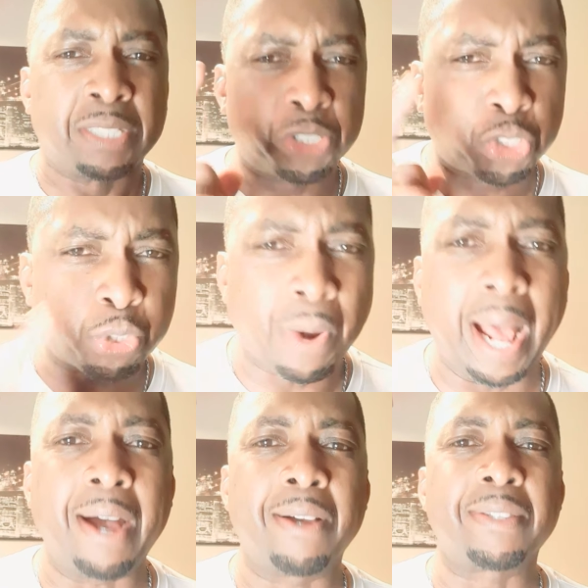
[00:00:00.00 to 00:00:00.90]
the
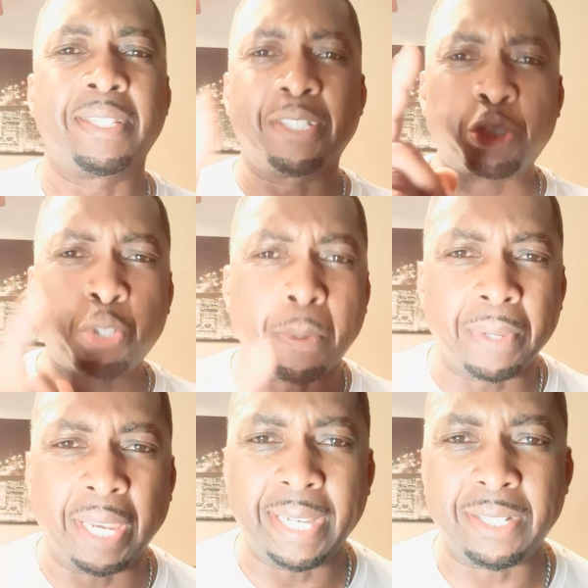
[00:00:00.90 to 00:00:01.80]
trials and the
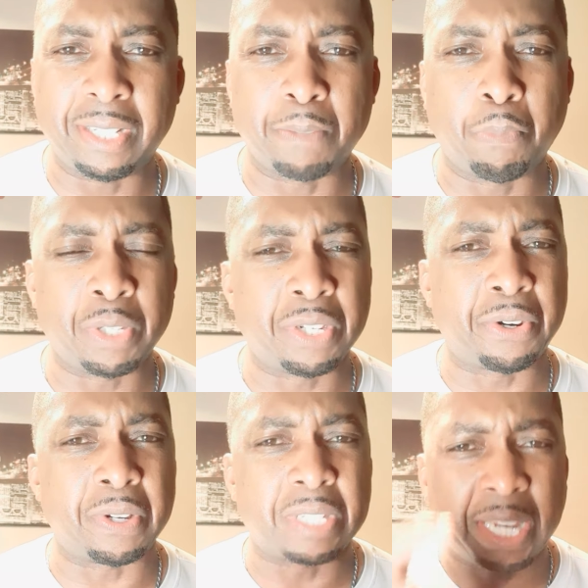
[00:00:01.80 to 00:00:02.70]
tribulations, boys and
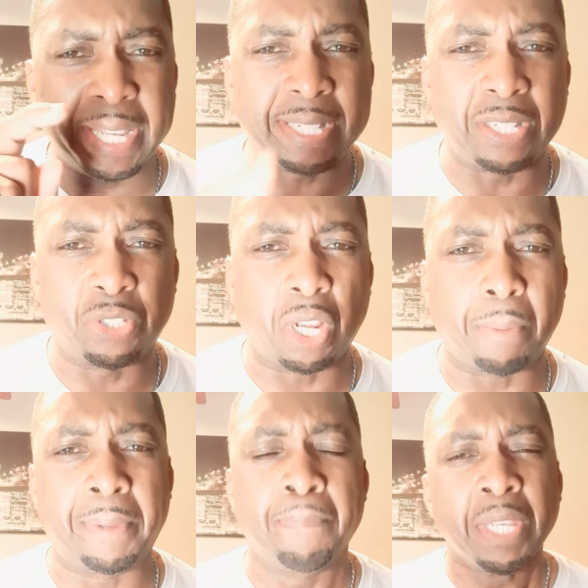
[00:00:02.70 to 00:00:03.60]
girls, and ladies and
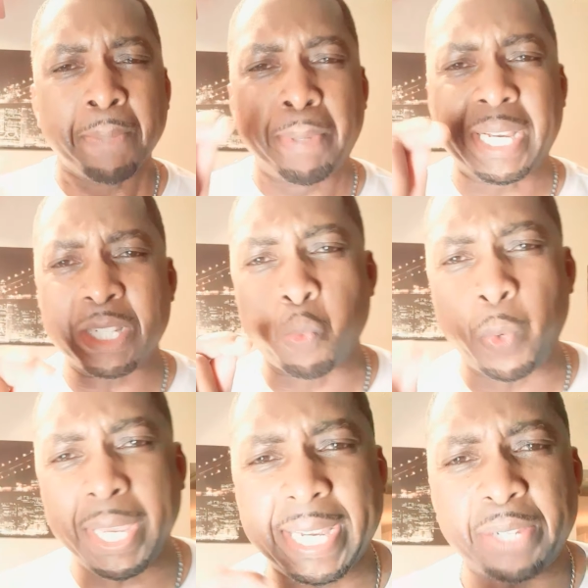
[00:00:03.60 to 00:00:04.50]
gentlemen, because
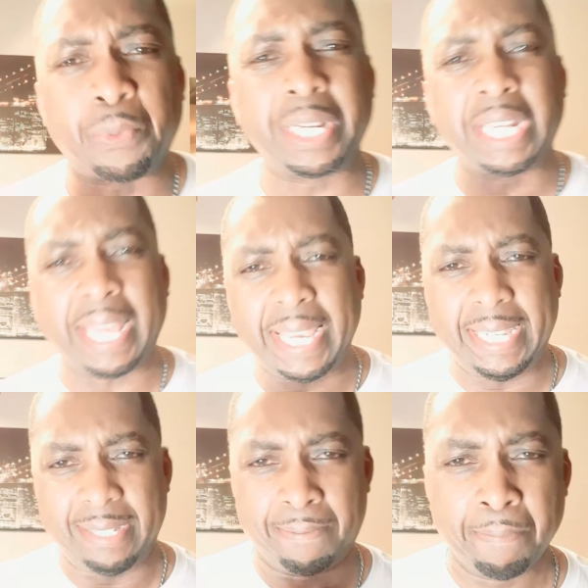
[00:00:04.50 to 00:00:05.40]
we can
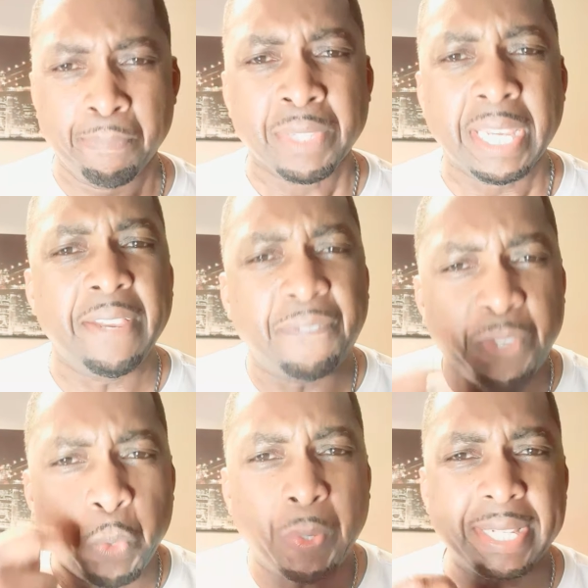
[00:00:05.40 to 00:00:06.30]
relate. If
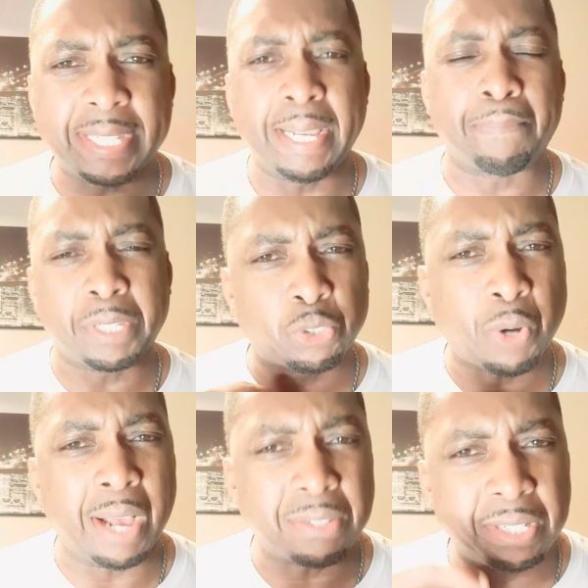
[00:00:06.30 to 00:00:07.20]
you accept the
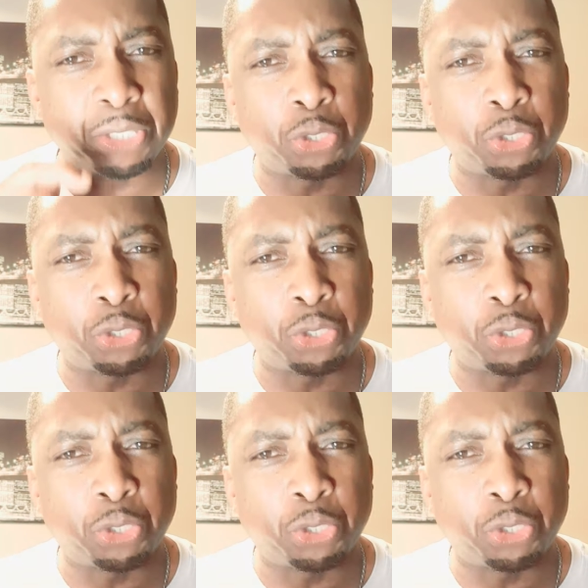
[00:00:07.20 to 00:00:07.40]
trials and the